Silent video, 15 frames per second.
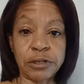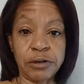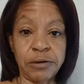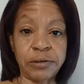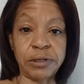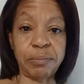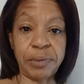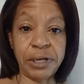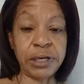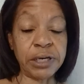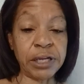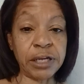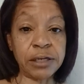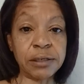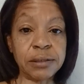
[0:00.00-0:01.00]

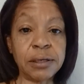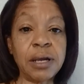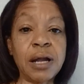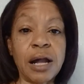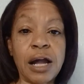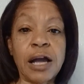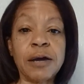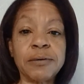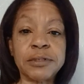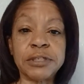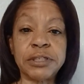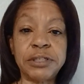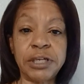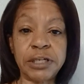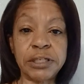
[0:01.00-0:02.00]
codependent, I was
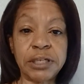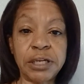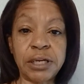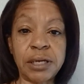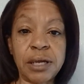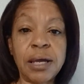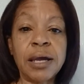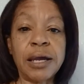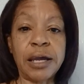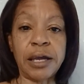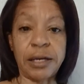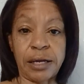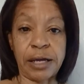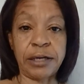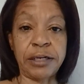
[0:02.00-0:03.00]
addicted,
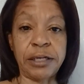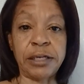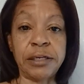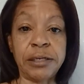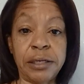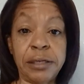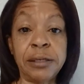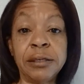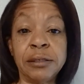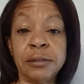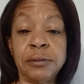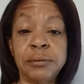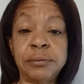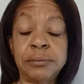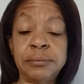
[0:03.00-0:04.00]
and I need to
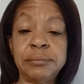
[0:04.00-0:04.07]
heal.